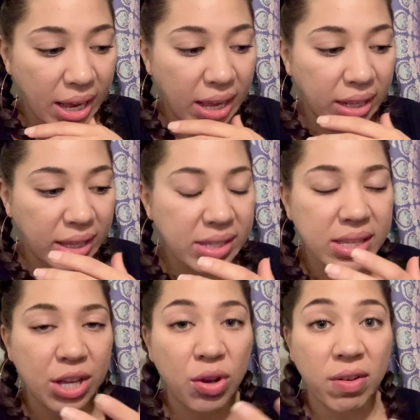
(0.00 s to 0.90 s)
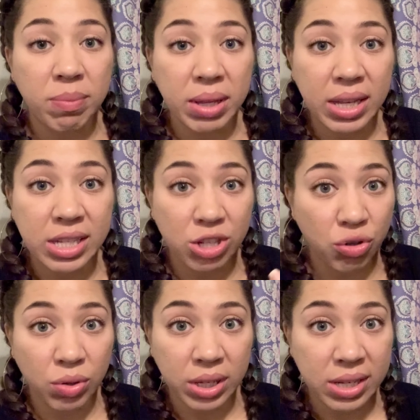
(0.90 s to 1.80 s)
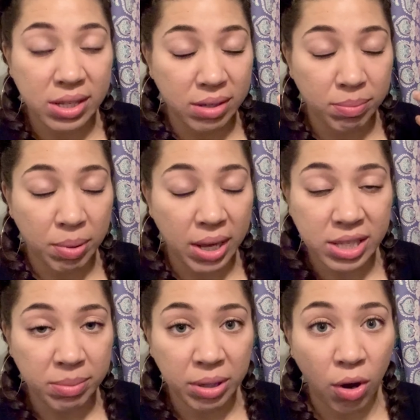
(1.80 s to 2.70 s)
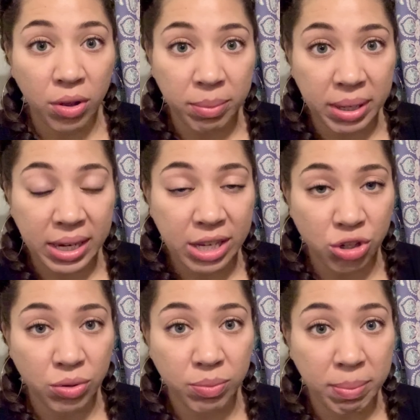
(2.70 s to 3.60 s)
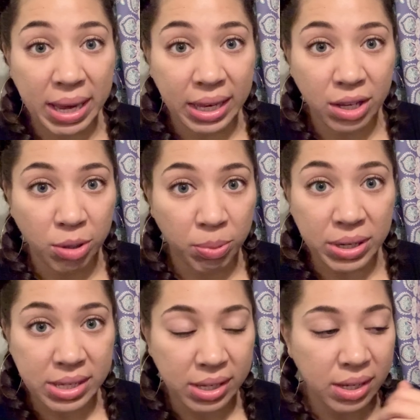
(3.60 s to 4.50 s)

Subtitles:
Let's say you have millions and trillions and possibly all the money, because you make it, you print it,